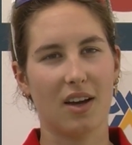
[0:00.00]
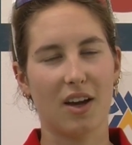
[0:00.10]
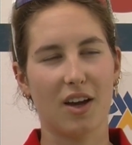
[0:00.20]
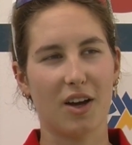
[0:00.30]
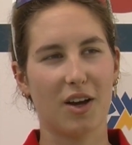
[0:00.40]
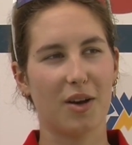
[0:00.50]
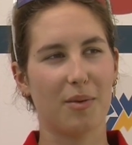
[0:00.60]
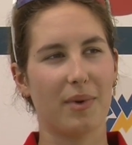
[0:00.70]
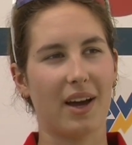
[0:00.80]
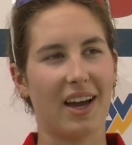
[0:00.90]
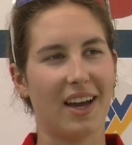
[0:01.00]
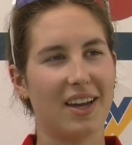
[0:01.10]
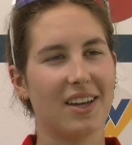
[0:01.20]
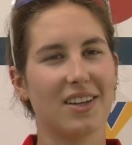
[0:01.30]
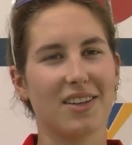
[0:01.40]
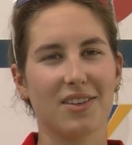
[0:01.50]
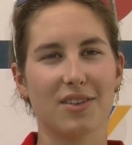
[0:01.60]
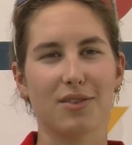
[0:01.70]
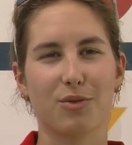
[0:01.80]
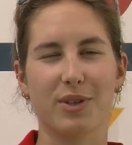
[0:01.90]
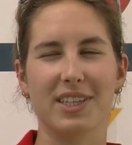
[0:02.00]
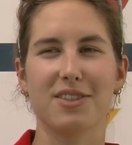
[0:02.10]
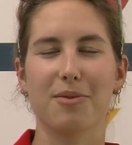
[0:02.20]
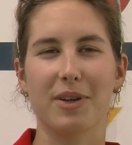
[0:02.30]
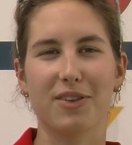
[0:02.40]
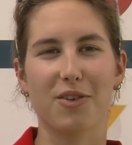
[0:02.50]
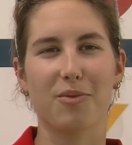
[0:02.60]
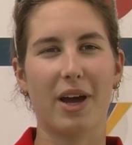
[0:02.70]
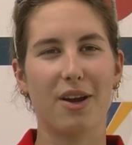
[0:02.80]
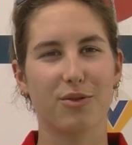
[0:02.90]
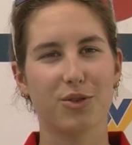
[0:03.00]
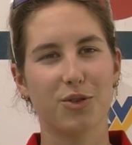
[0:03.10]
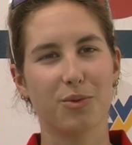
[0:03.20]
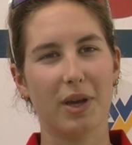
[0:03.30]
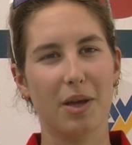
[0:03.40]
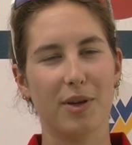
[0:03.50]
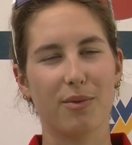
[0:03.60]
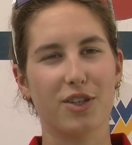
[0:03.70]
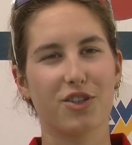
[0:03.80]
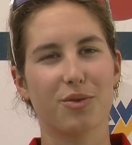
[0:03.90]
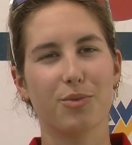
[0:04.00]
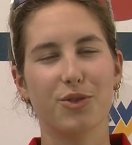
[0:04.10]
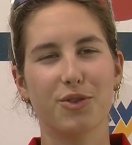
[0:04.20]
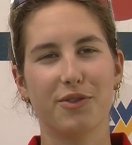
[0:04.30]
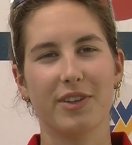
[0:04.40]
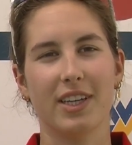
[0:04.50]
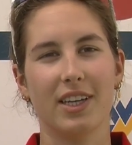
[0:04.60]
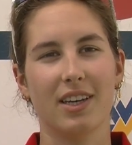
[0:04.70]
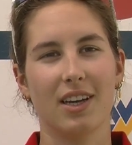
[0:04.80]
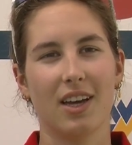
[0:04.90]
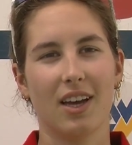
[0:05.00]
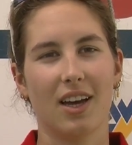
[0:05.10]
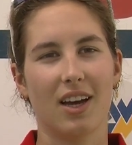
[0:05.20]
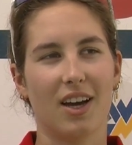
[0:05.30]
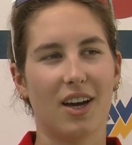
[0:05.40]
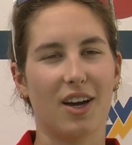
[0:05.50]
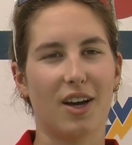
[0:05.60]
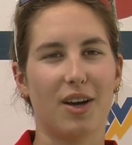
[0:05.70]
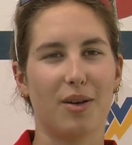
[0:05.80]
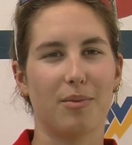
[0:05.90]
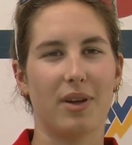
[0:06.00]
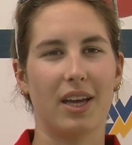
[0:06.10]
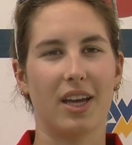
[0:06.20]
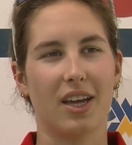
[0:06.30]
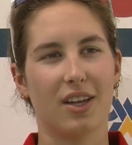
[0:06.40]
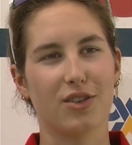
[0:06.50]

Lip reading: I rest a bit on my room, maybe watch a movie, and